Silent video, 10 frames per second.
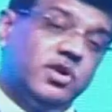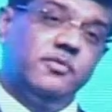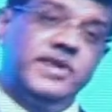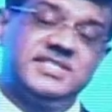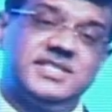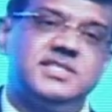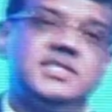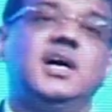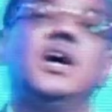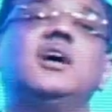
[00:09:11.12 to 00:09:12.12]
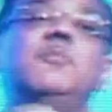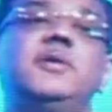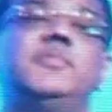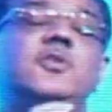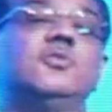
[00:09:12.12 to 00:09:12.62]
devices. Our
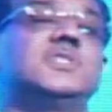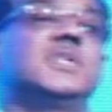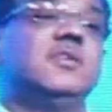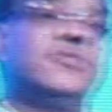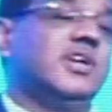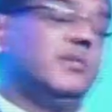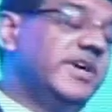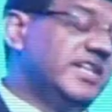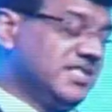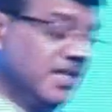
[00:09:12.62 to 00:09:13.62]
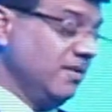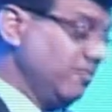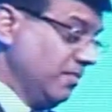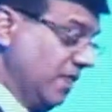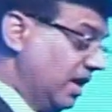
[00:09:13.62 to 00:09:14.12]
commitment to this country remains
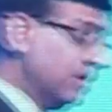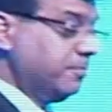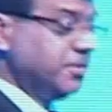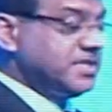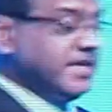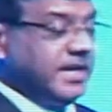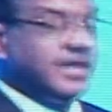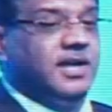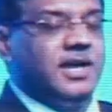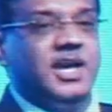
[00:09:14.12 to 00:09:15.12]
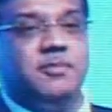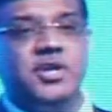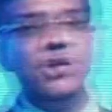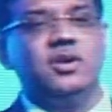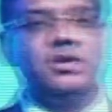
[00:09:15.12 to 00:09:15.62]
100% and
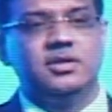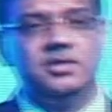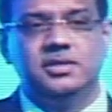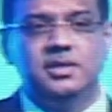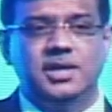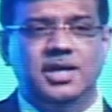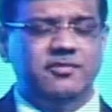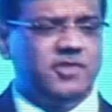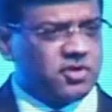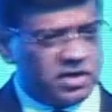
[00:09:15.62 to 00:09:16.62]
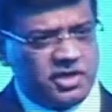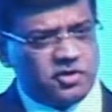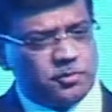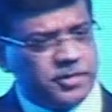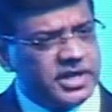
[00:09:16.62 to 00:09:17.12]
beyond. And we continue to
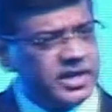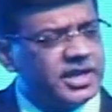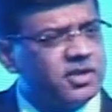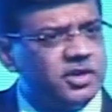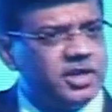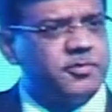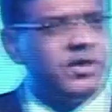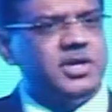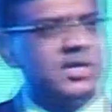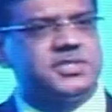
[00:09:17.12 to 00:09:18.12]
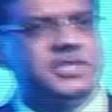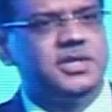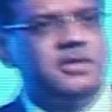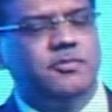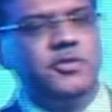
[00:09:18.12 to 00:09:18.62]
bring in iconic products
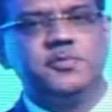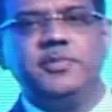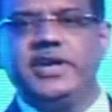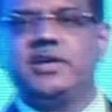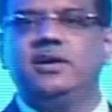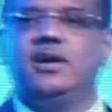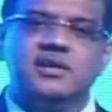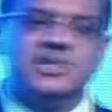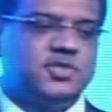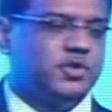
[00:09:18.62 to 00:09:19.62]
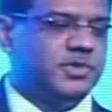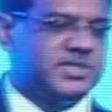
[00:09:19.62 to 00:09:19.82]
which make our consumers